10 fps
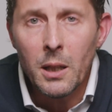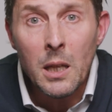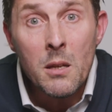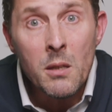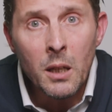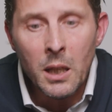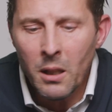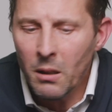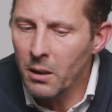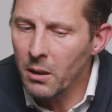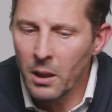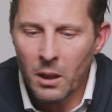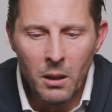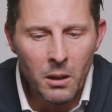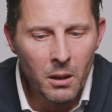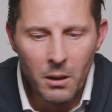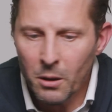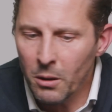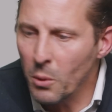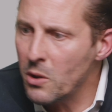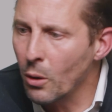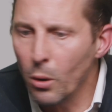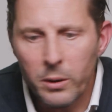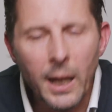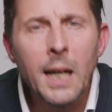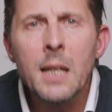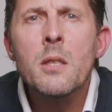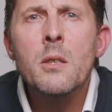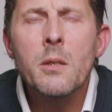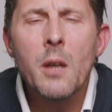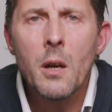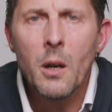easily with cold hands